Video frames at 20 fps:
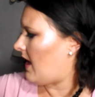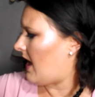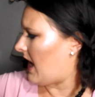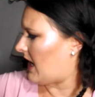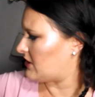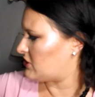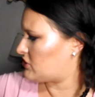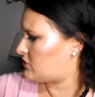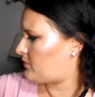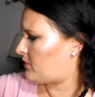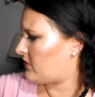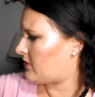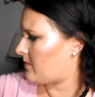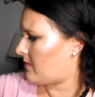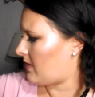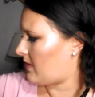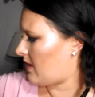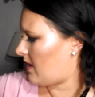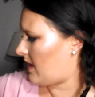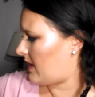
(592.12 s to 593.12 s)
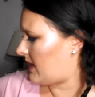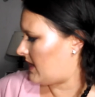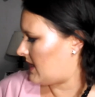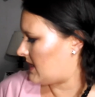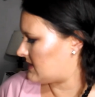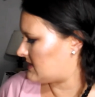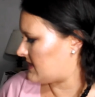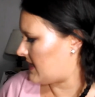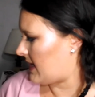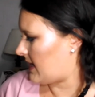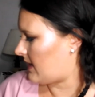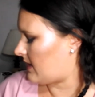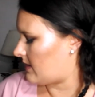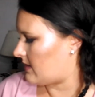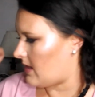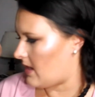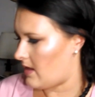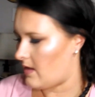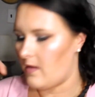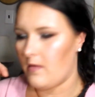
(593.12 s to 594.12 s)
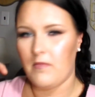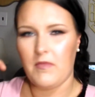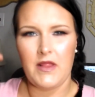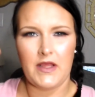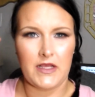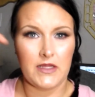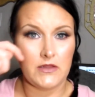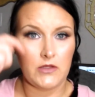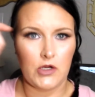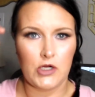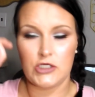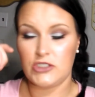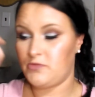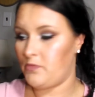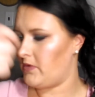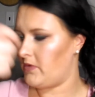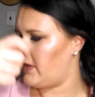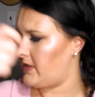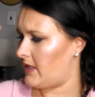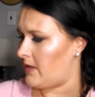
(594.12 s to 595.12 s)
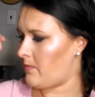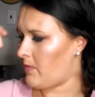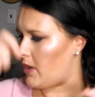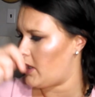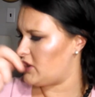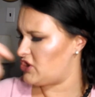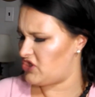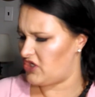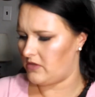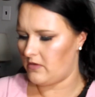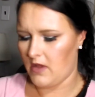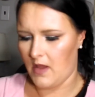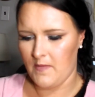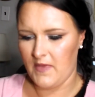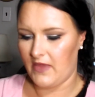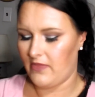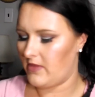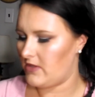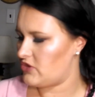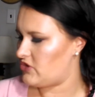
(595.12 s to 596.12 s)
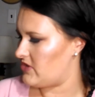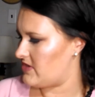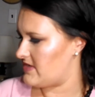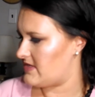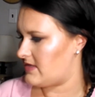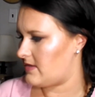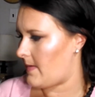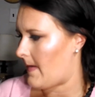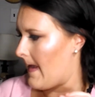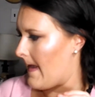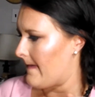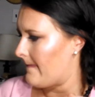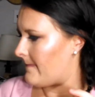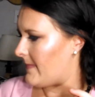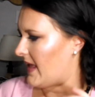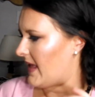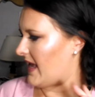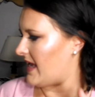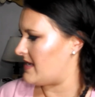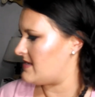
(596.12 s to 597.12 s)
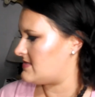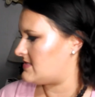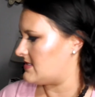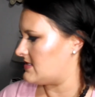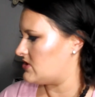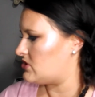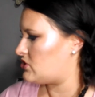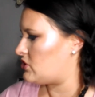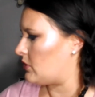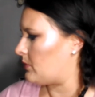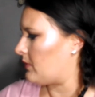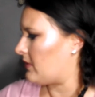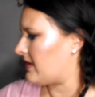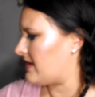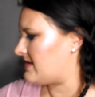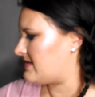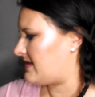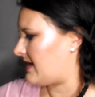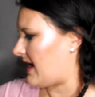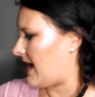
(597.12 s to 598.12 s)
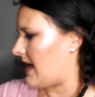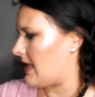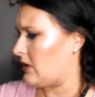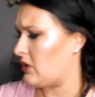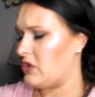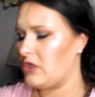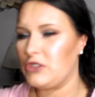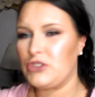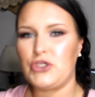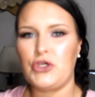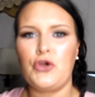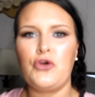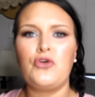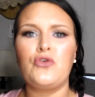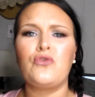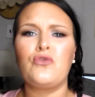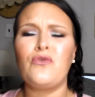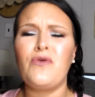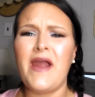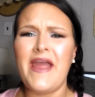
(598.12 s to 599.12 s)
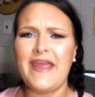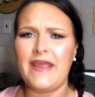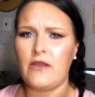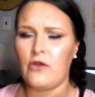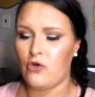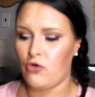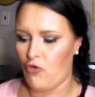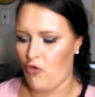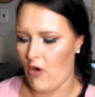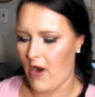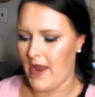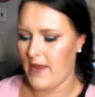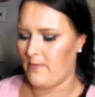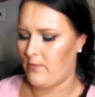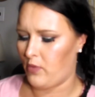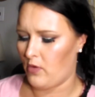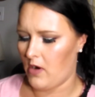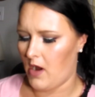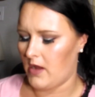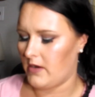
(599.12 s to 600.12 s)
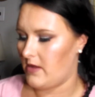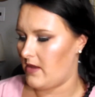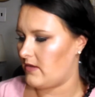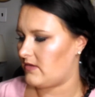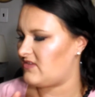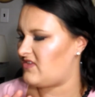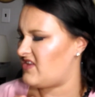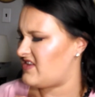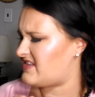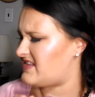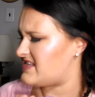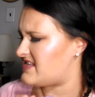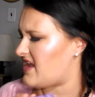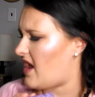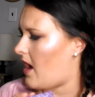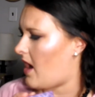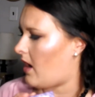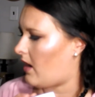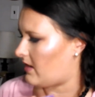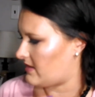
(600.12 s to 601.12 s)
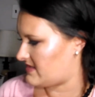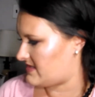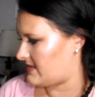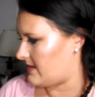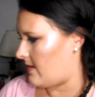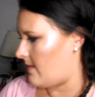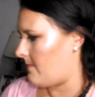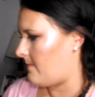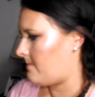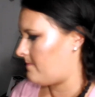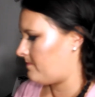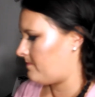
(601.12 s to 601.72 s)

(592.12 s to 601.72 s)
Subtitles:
I just put them on and I take like a large blending brush, and I mean, it's just easy, super easy eye looks. Great products. This is awesome.